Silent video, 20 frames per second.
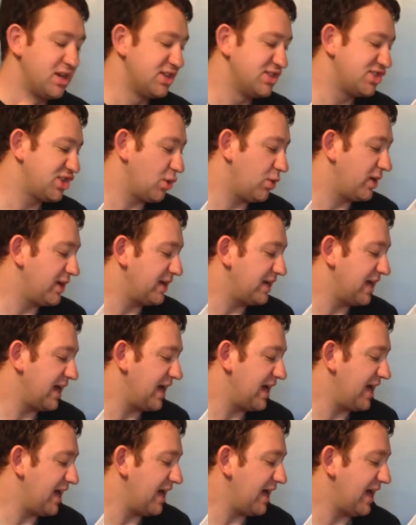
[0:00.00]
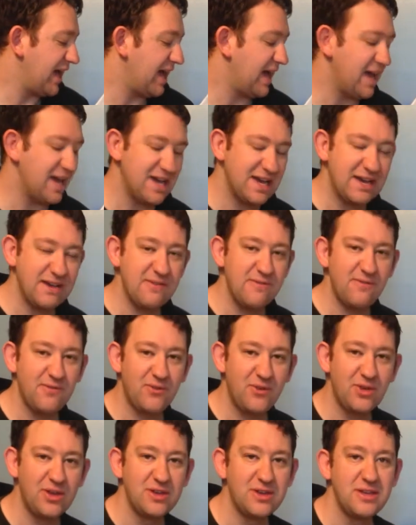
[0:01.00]
So I
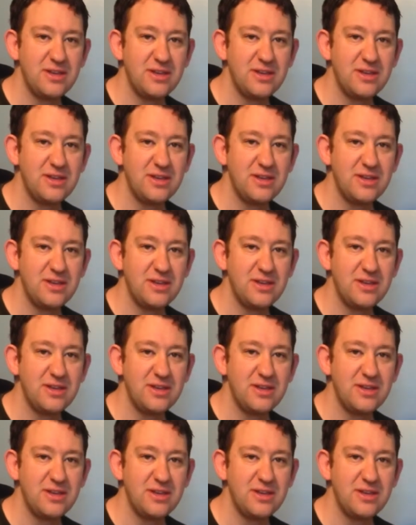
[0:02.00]
have